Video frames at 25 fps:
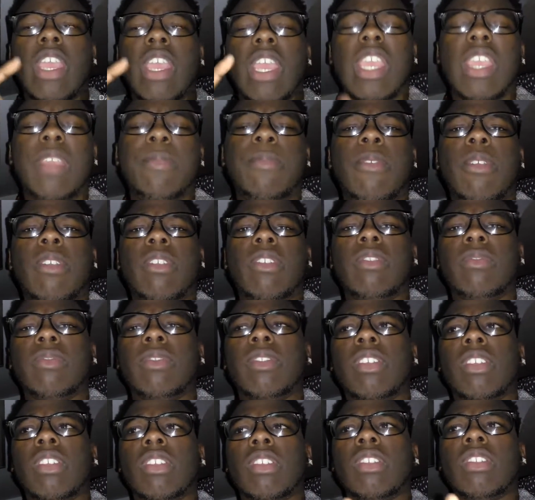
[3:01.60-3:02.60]
Ybor,
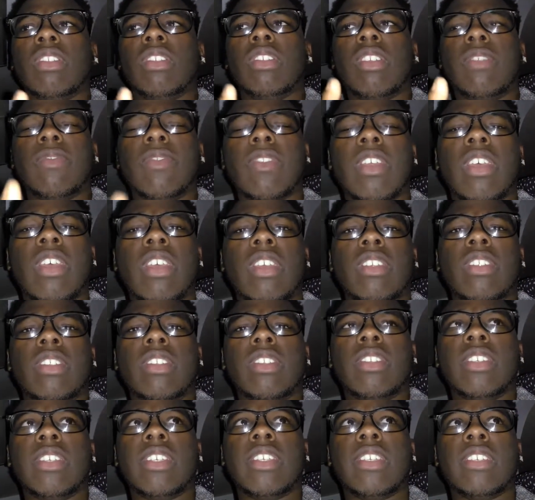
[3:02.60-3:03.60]
hopefully. If not,
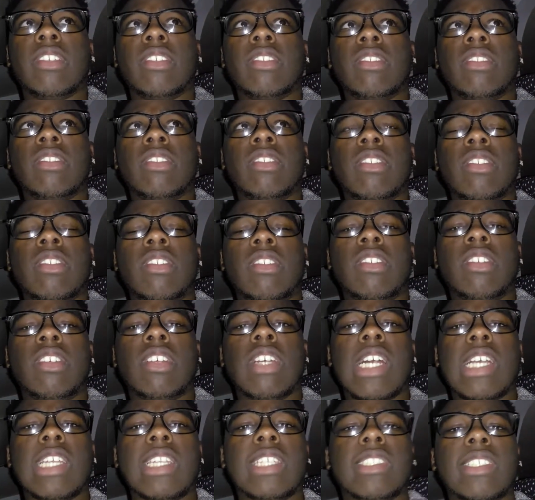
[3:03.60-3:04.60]
then
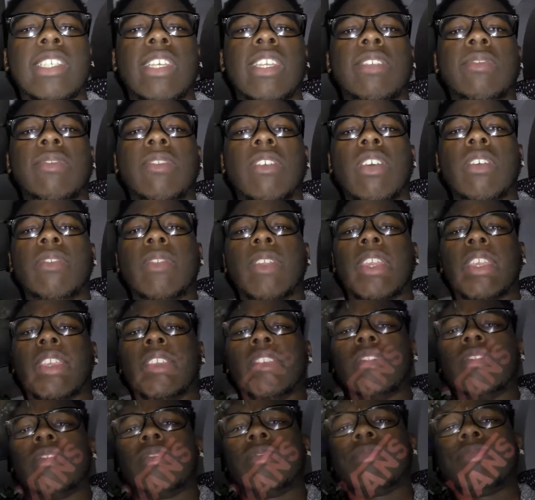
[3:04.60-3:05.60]
I just end the vlog when I
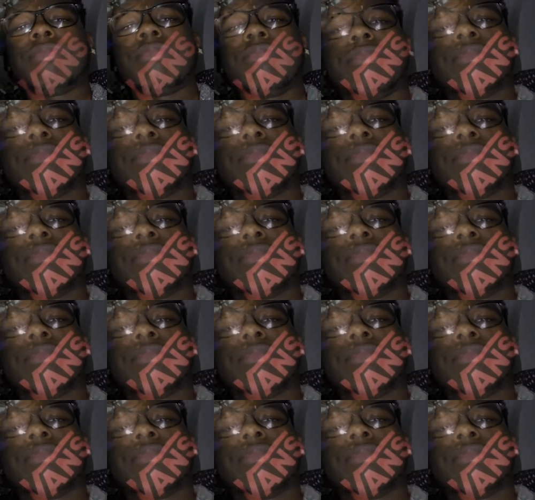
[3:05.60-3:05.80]
get home.